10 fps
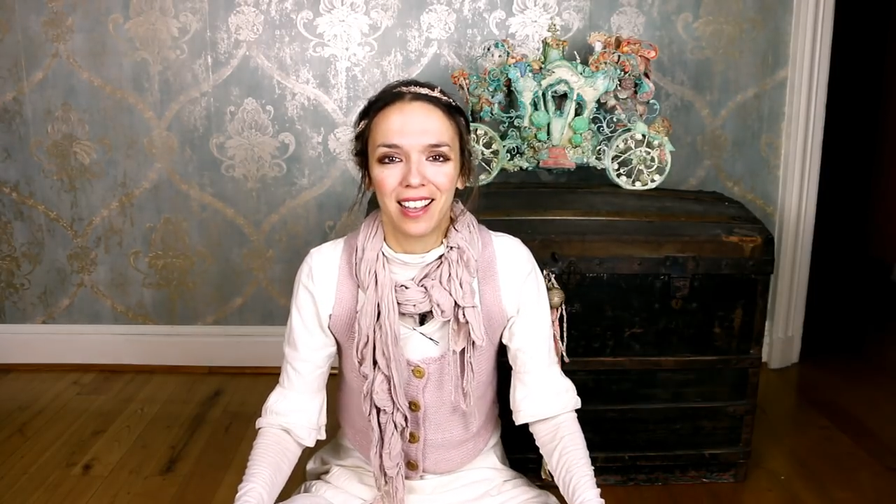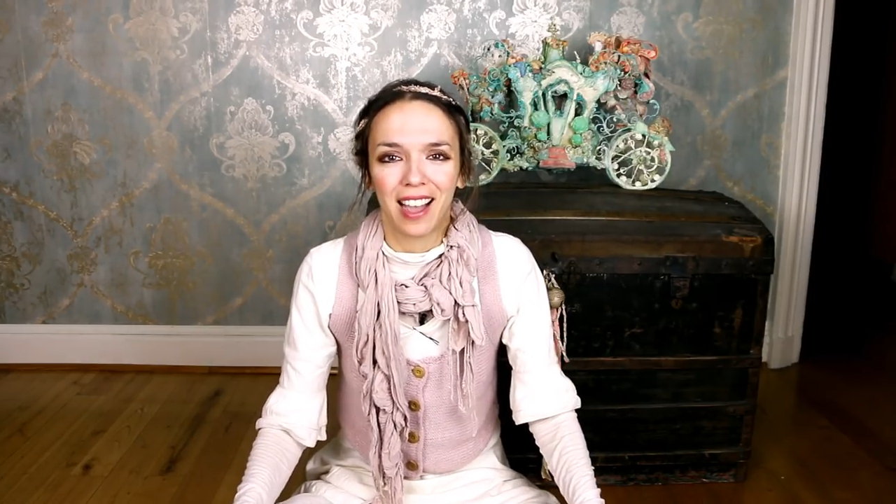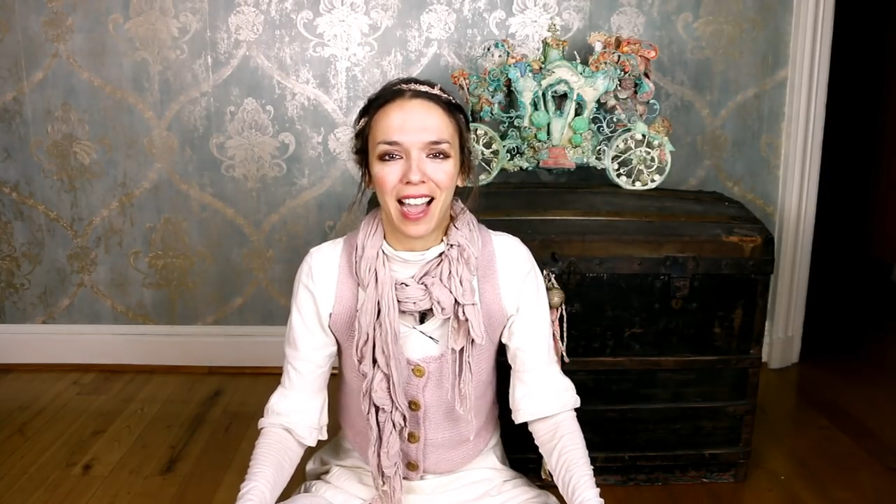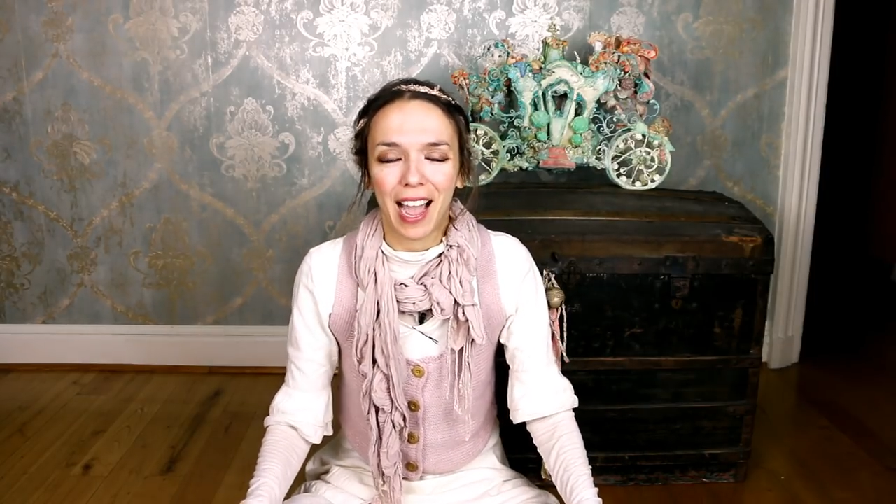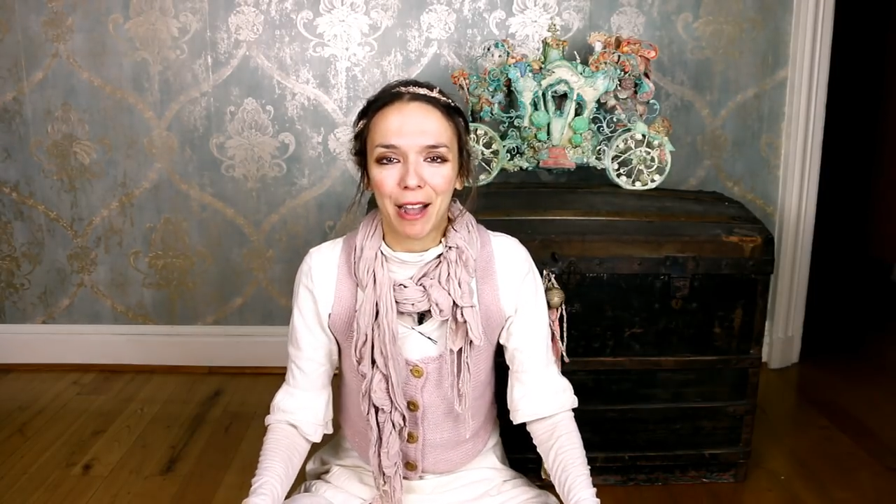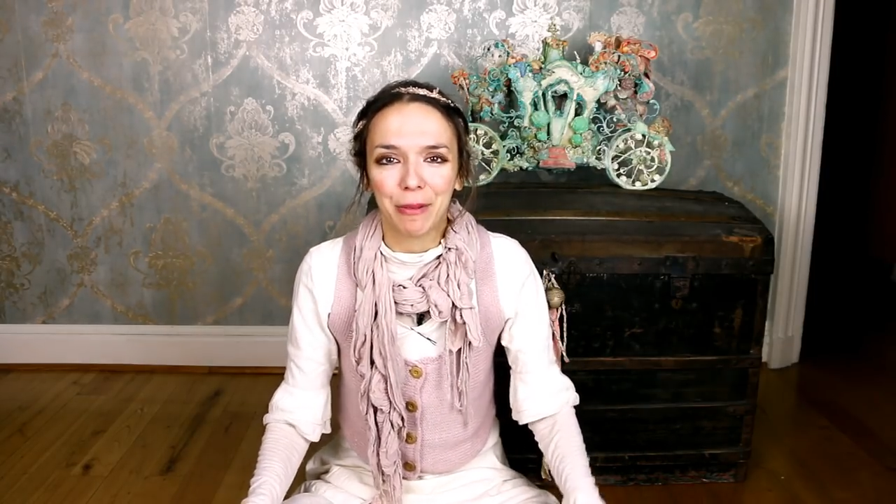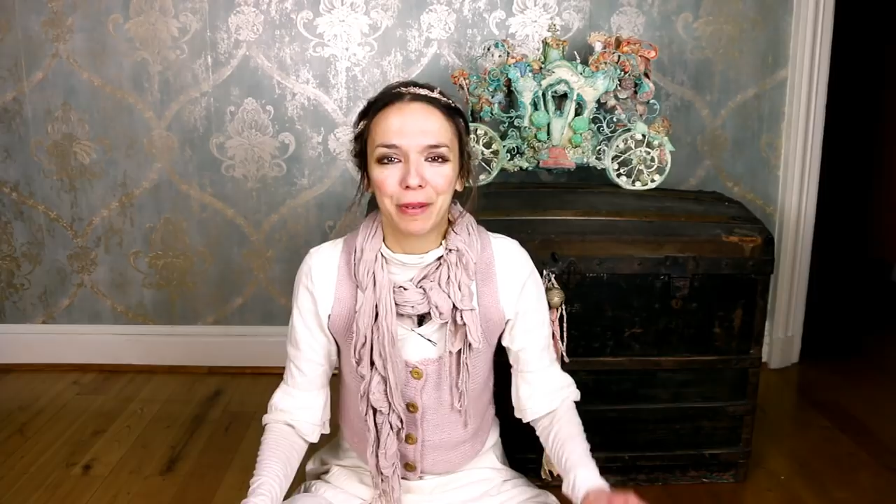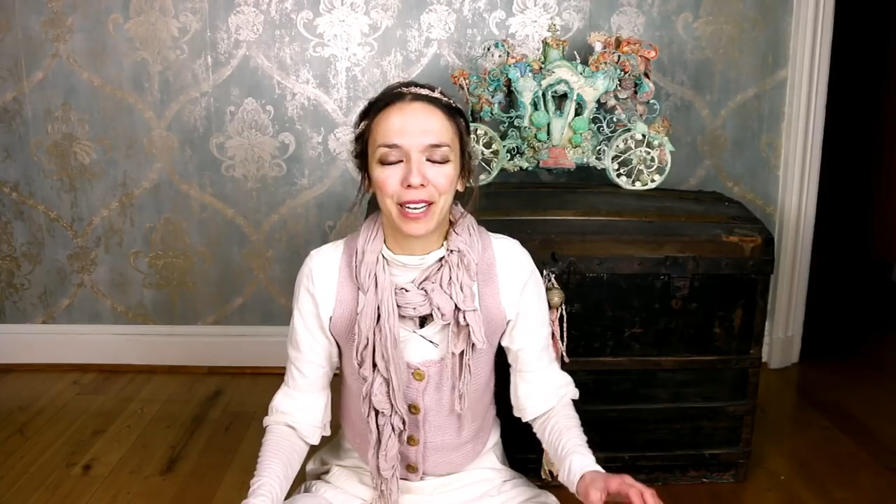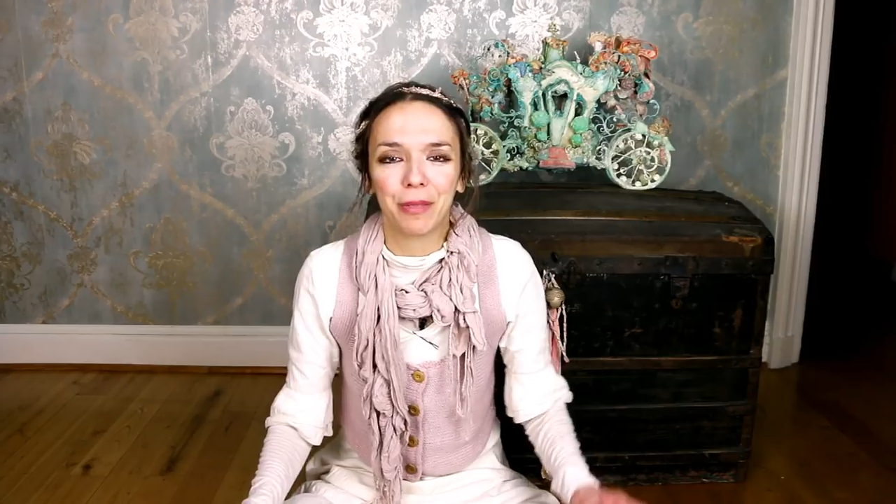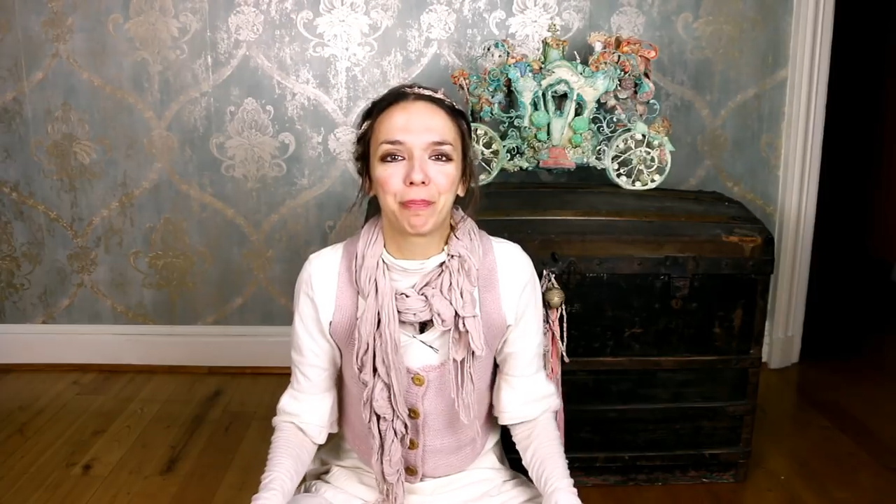How
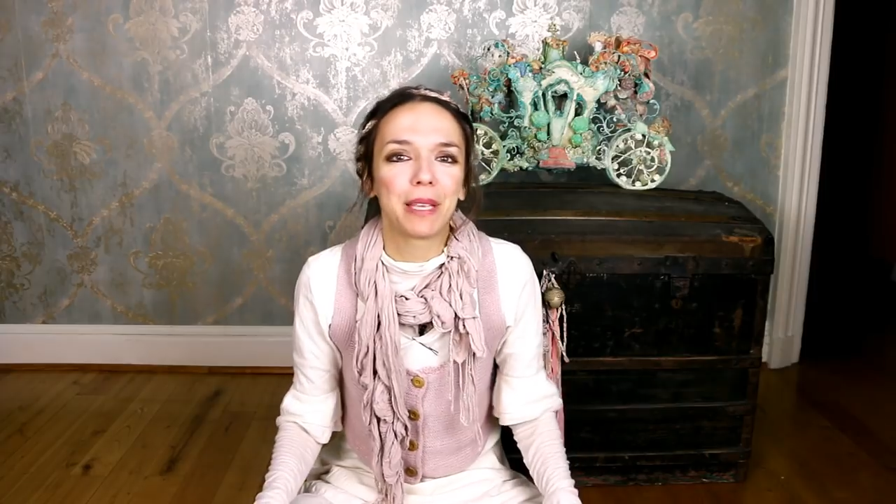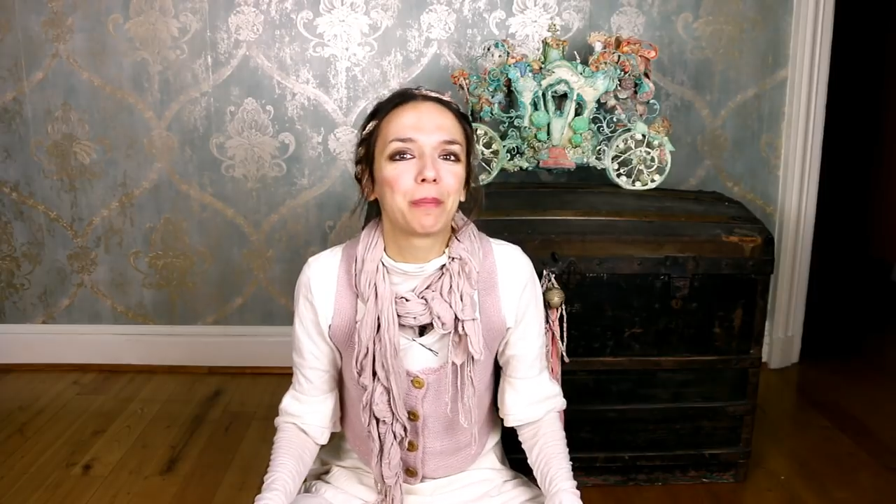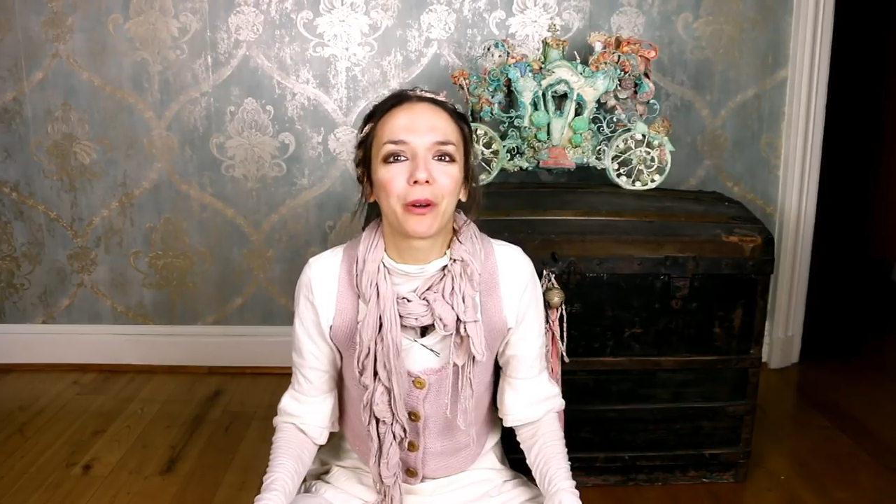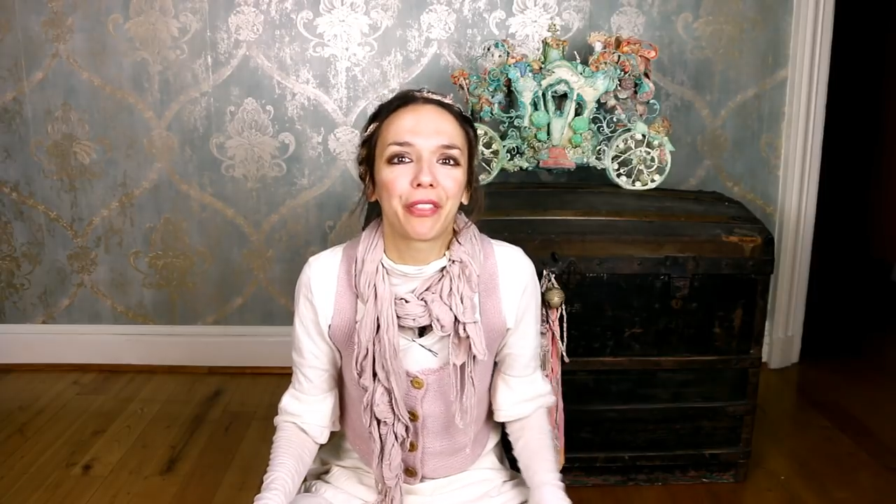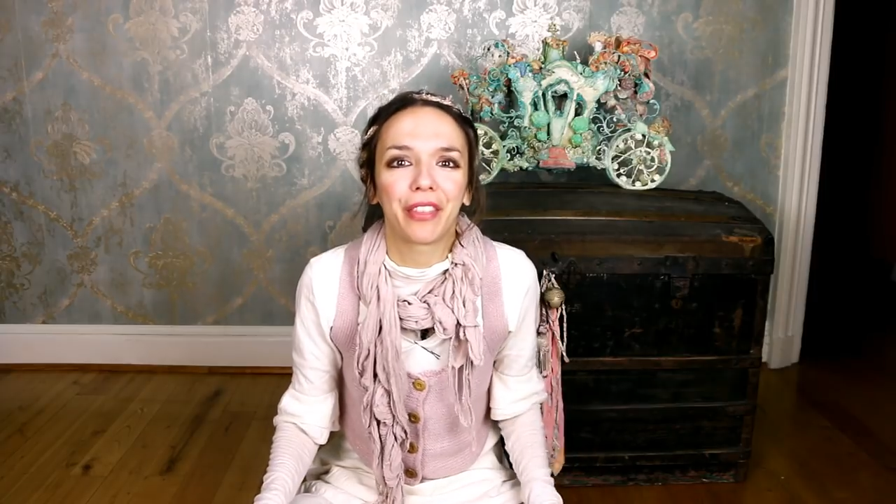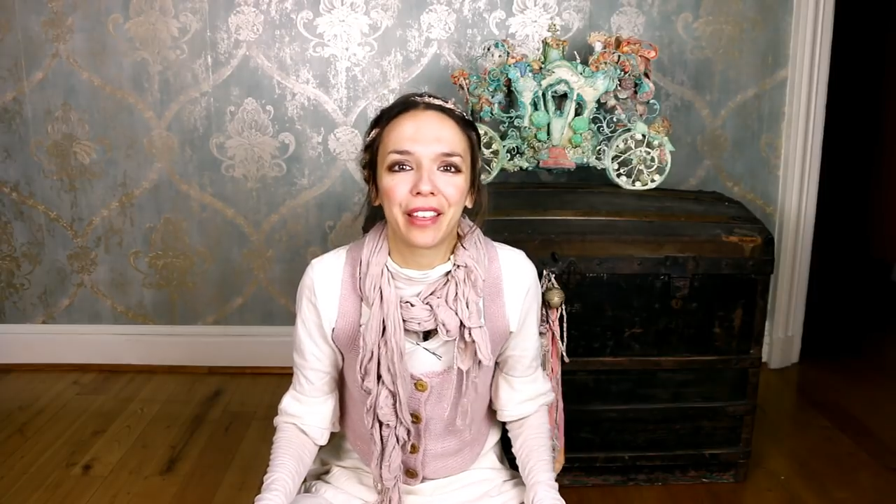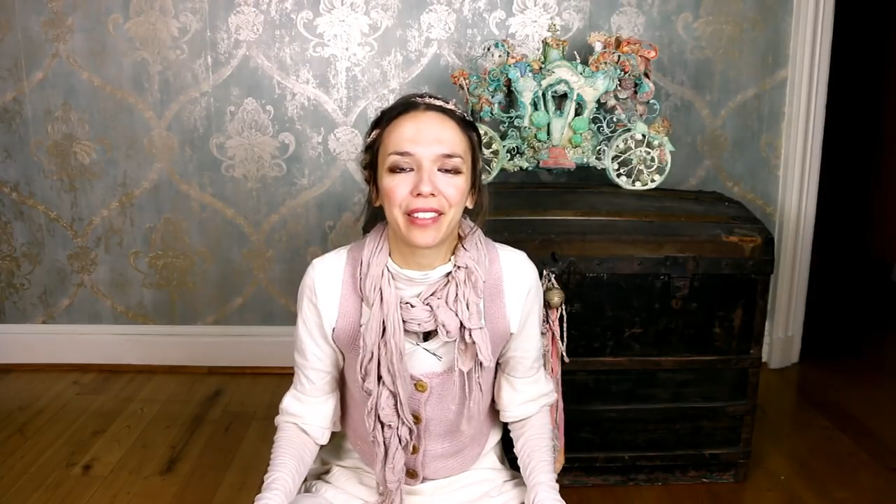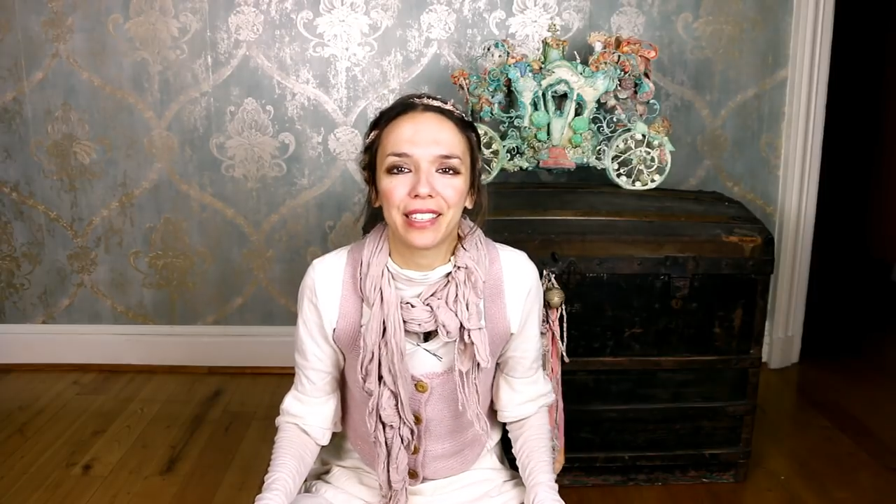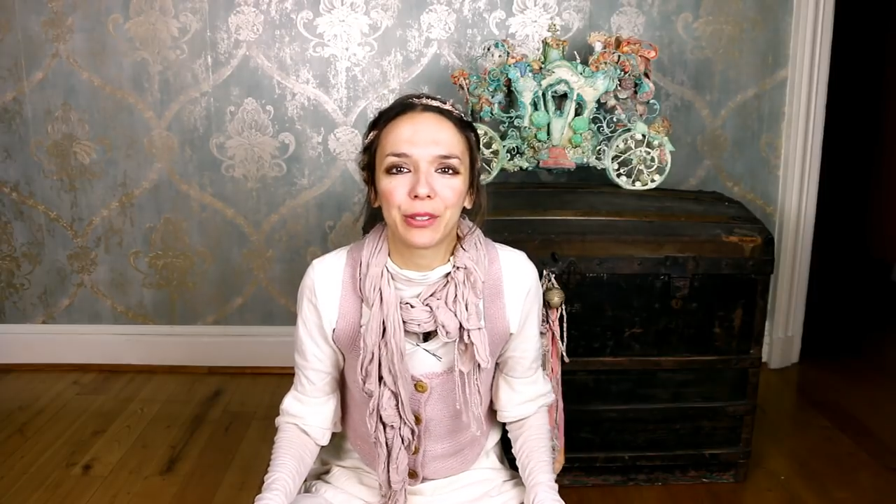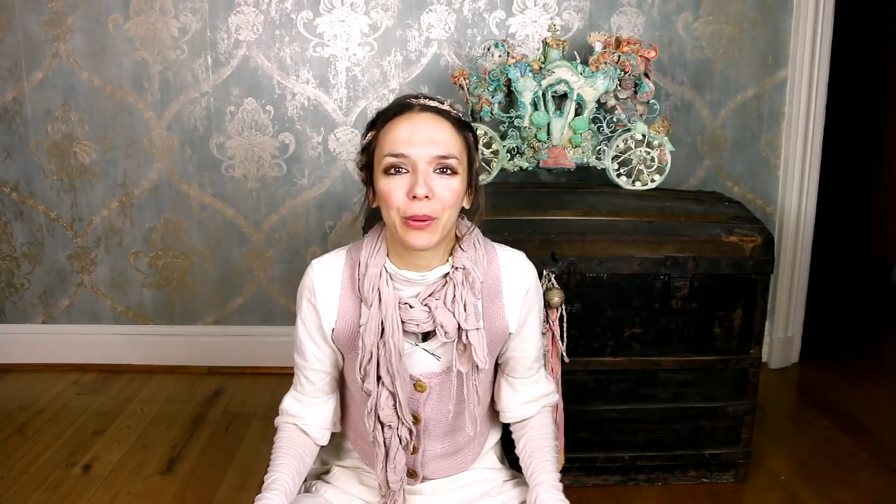can people think
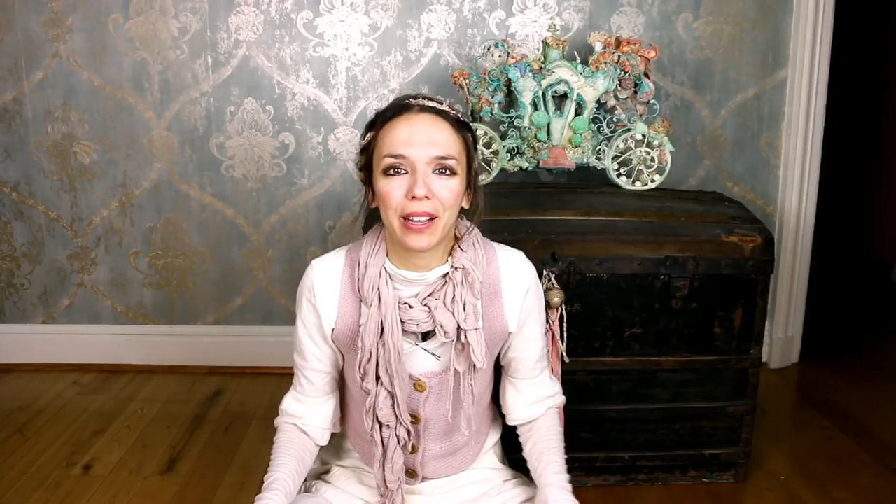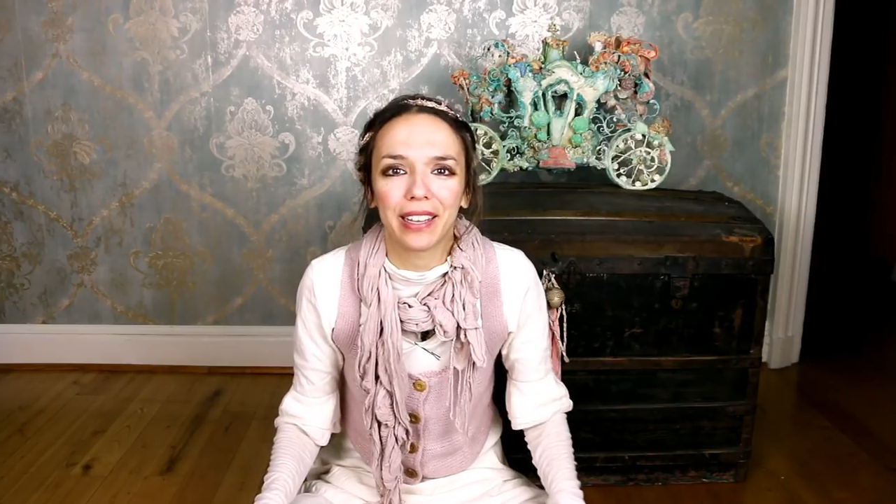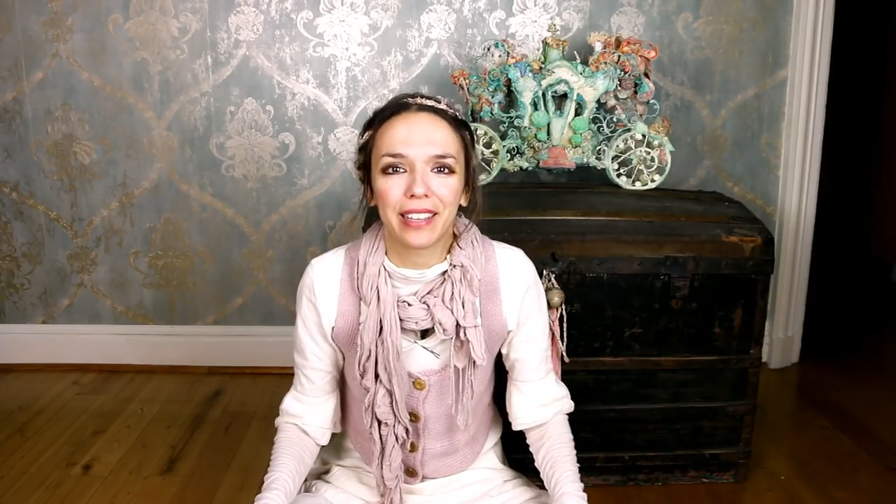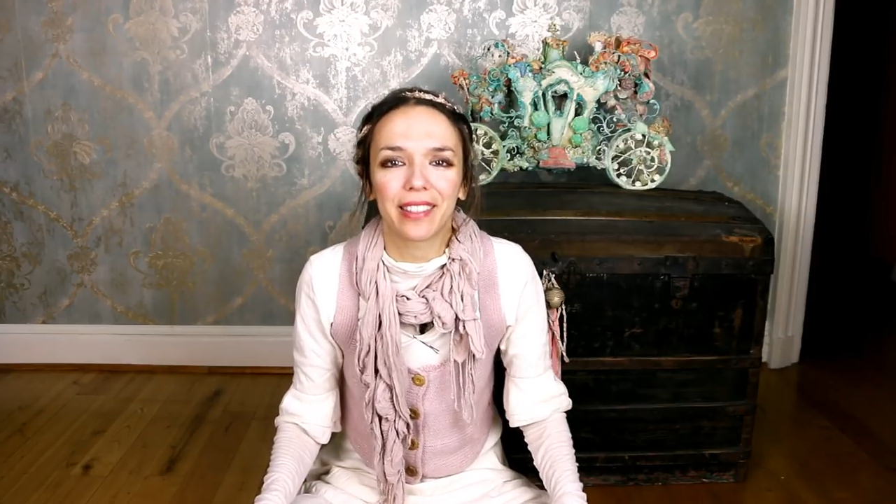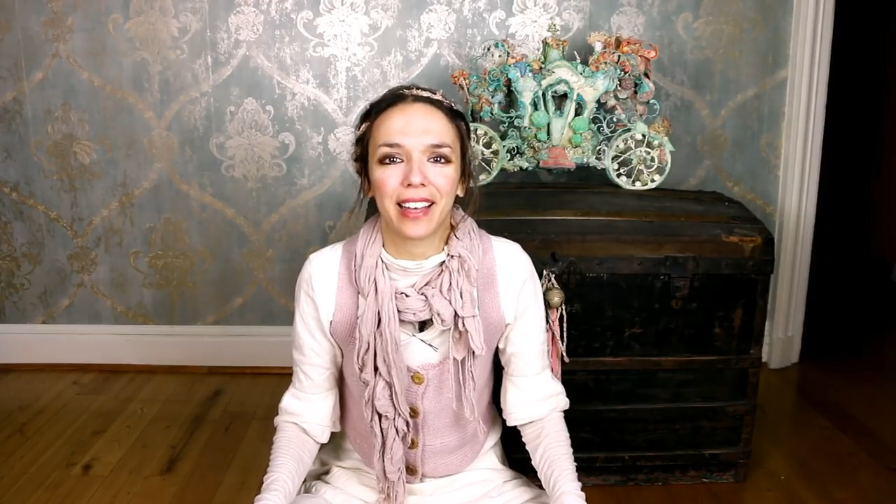that way,